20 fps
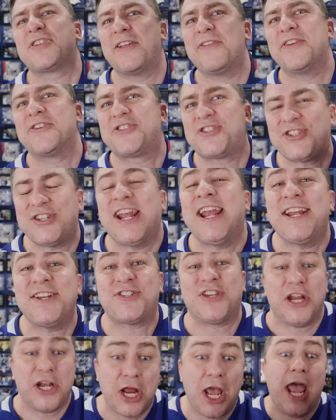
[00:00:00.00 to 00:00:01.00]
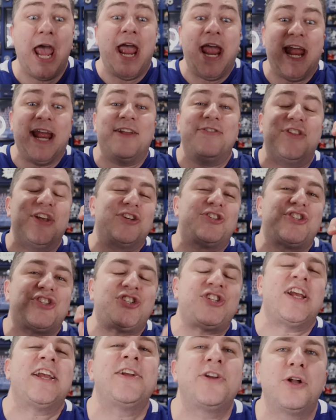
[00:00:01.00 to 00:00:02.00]
on the season in this
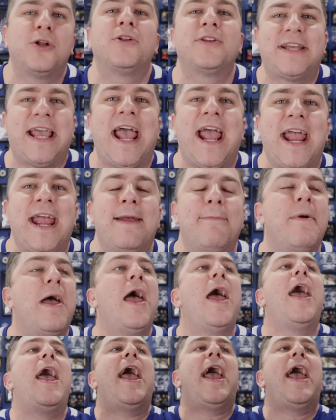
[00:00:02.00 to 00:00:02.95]
single game.